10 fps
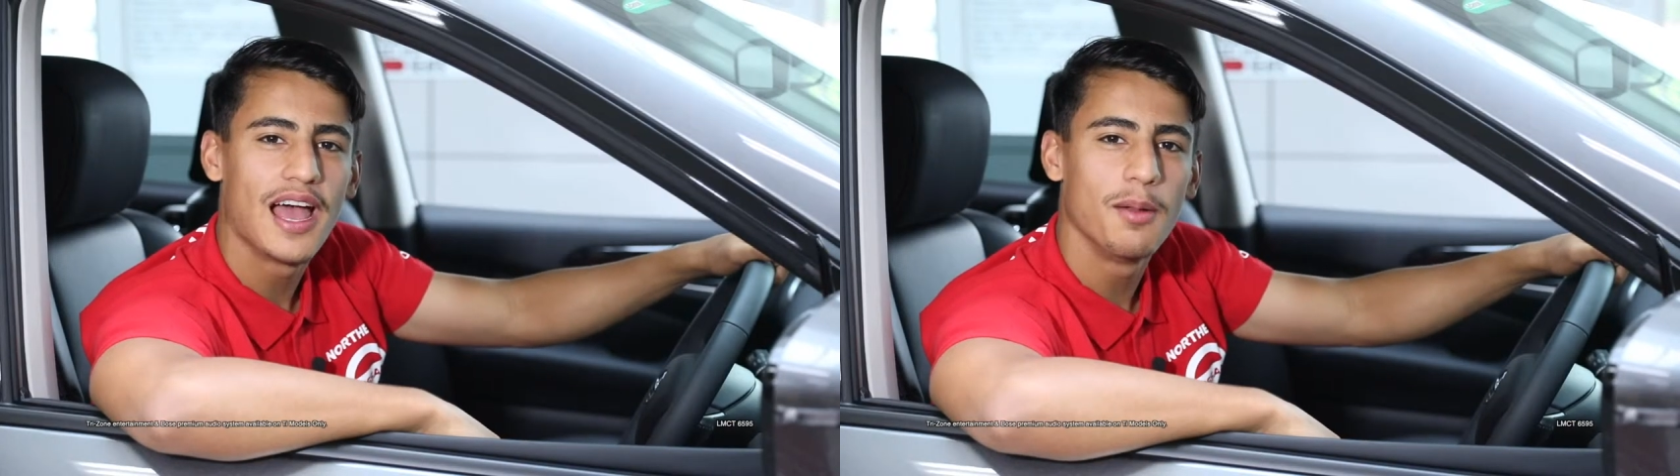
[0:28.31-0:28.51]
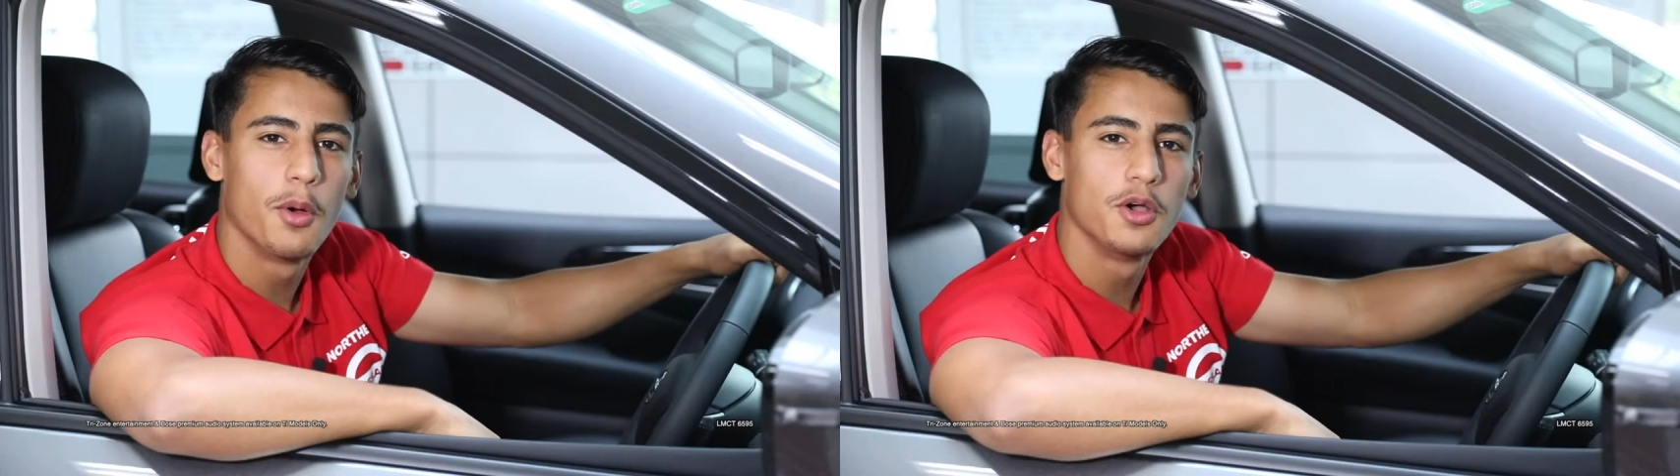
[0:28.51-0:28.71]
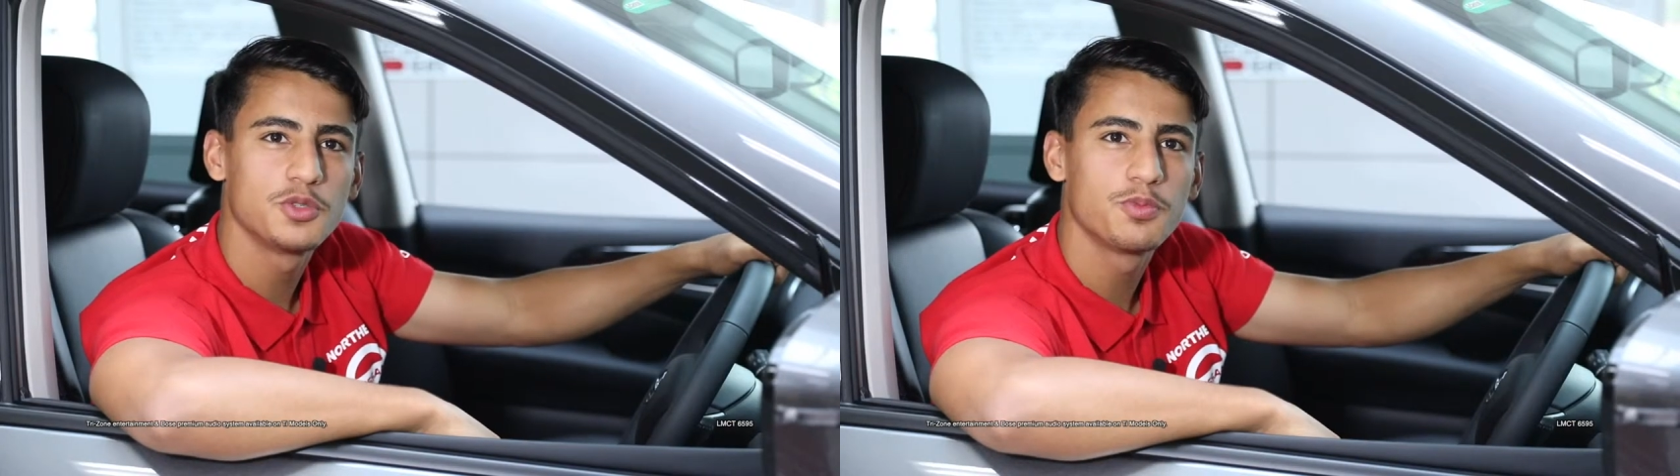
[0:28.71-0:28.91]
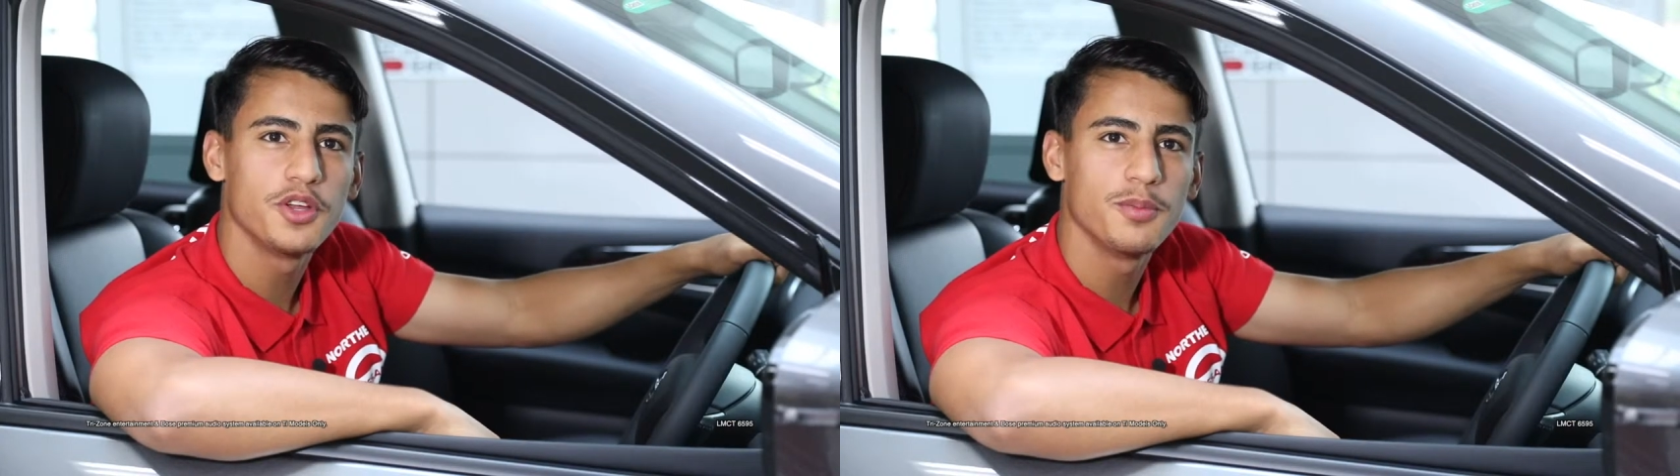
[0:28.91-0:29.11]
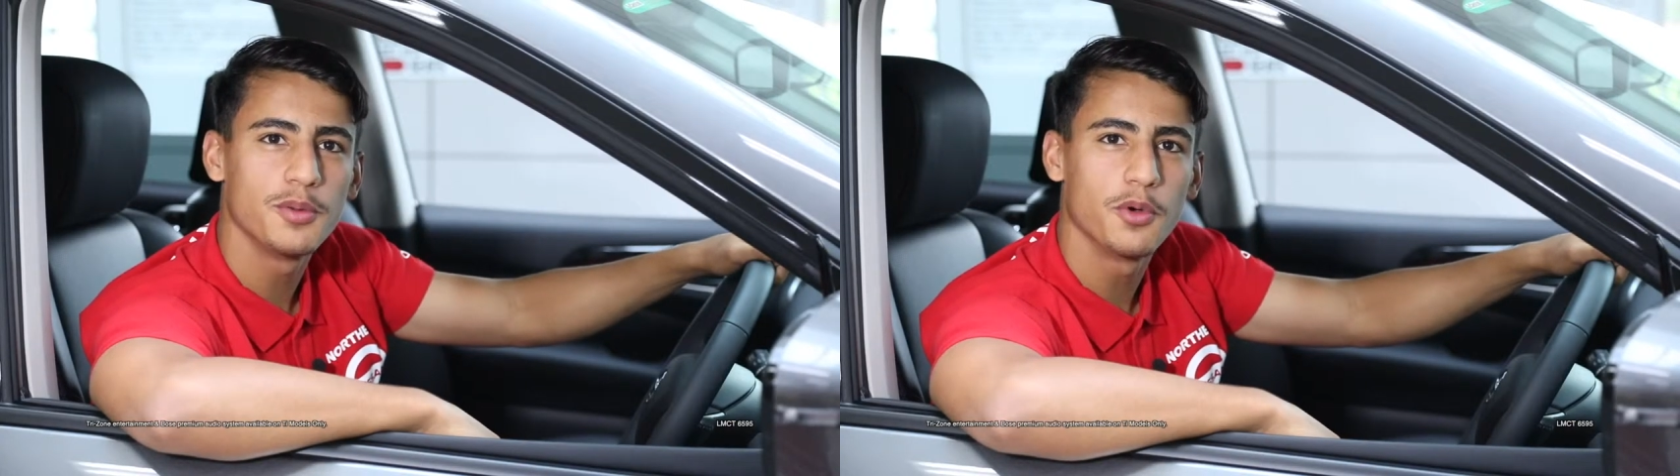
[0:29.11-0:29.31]
and Bose
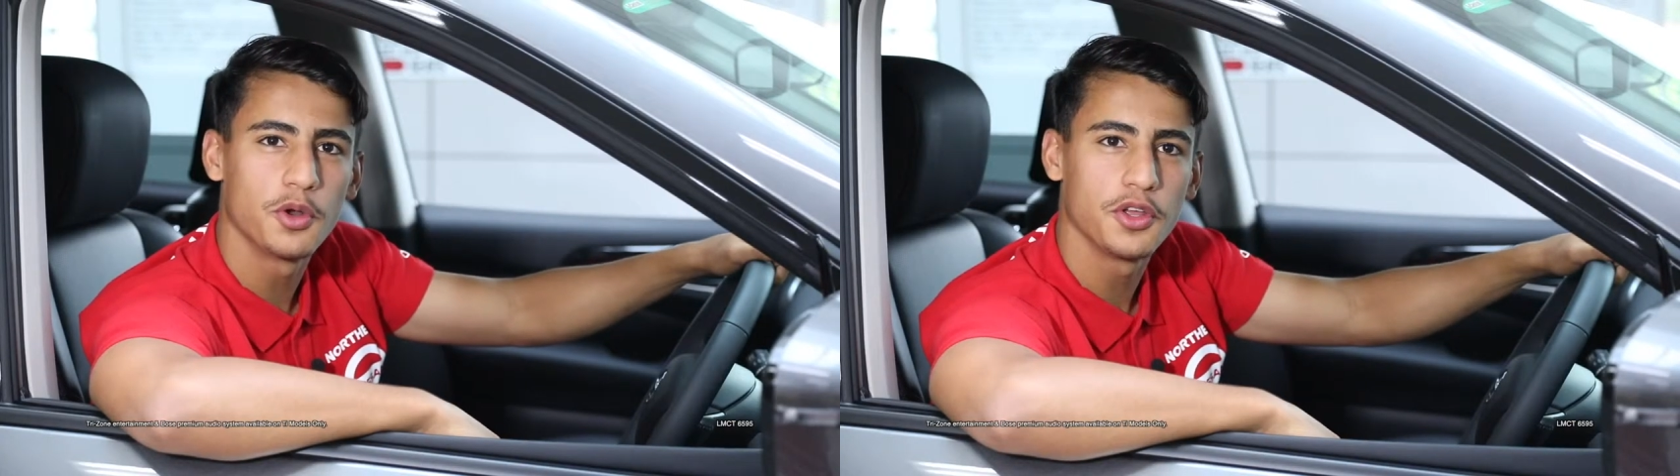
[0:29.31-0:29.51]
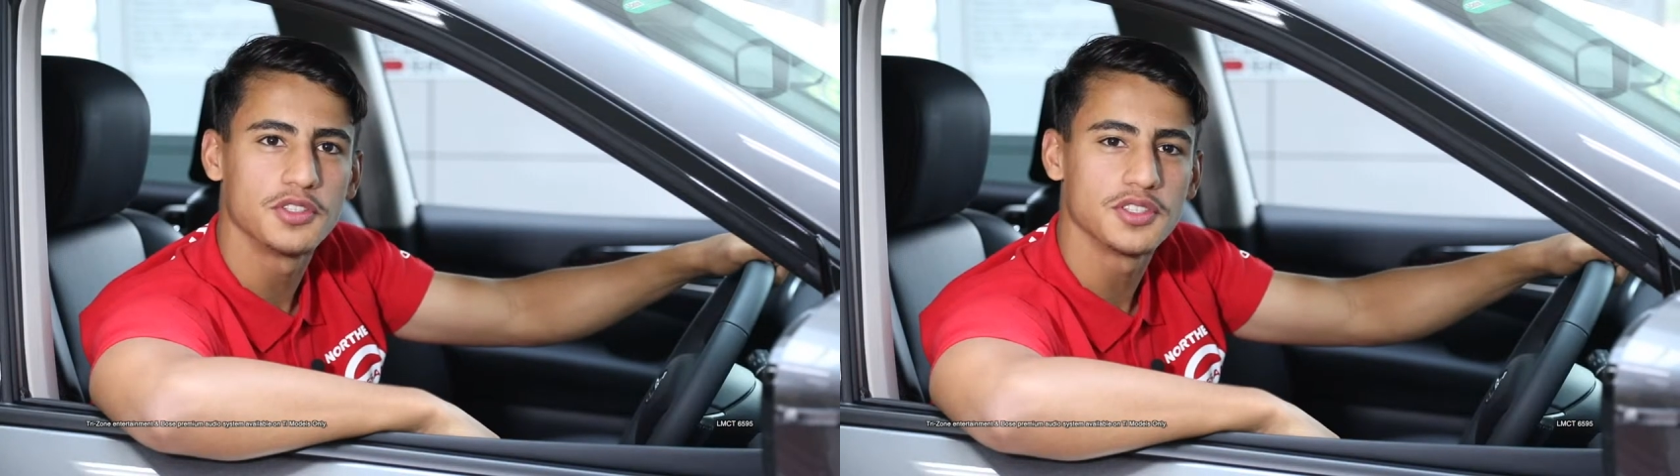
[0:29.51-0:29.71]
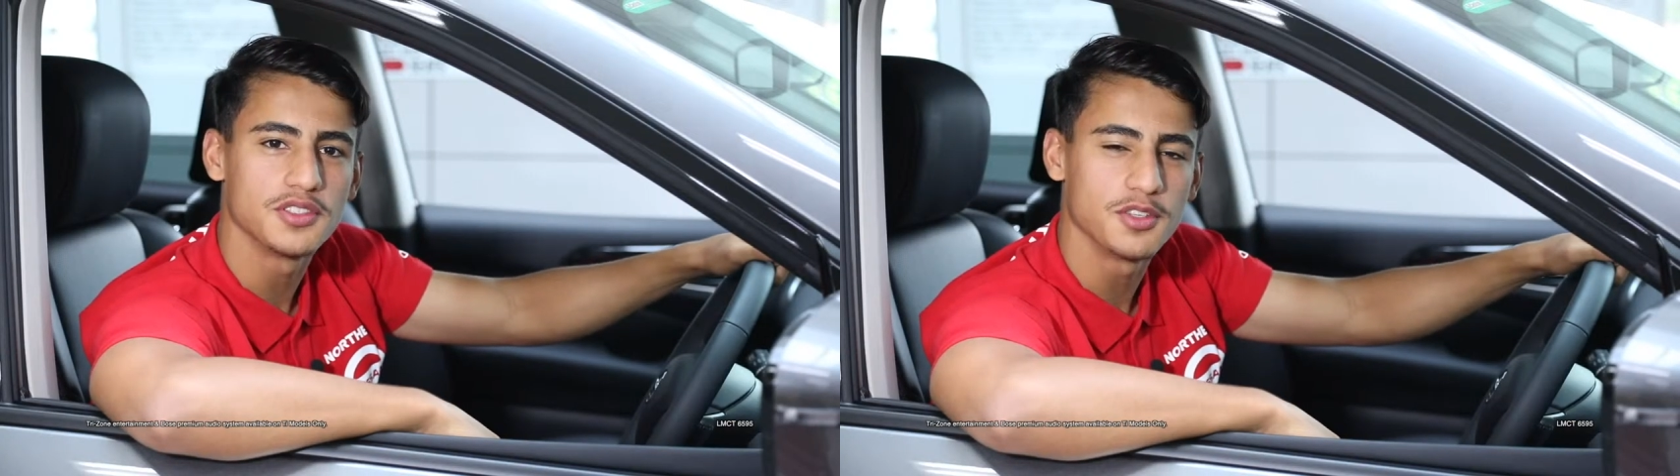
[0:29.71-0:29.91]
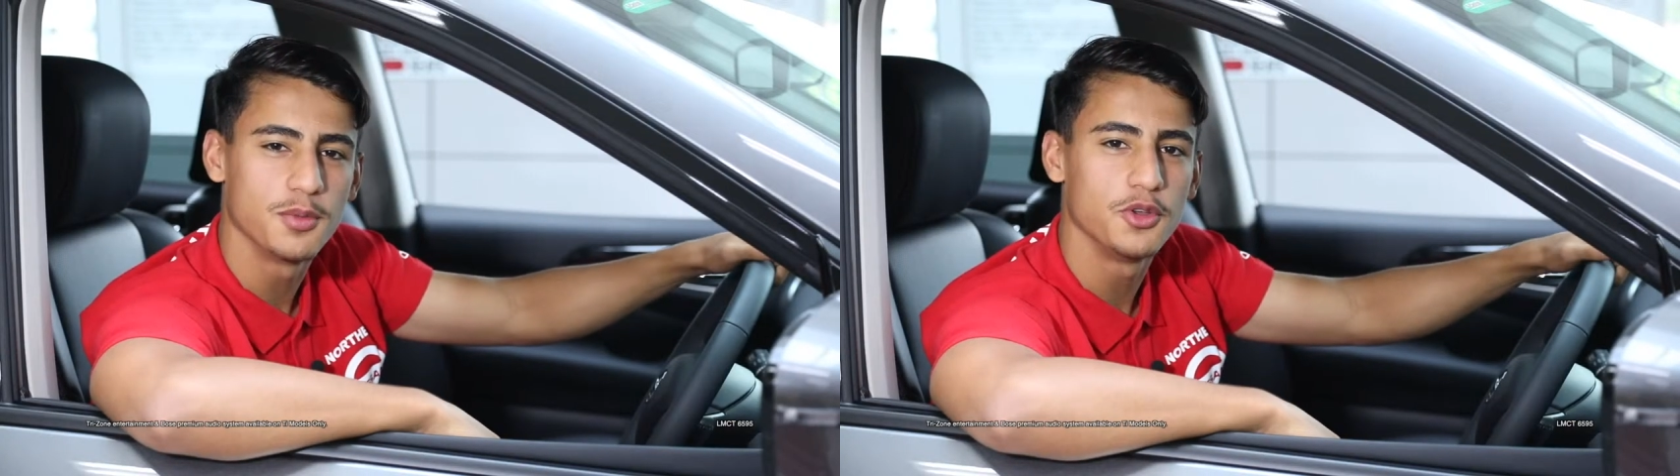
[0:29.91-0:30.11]
Premium Audio System,